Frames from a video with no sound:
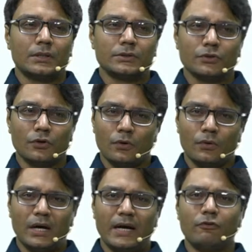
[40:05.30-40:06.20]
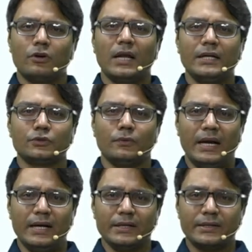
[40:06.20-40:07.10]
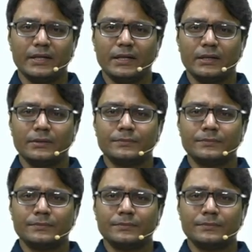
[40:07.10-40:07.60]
So I would like to end it here.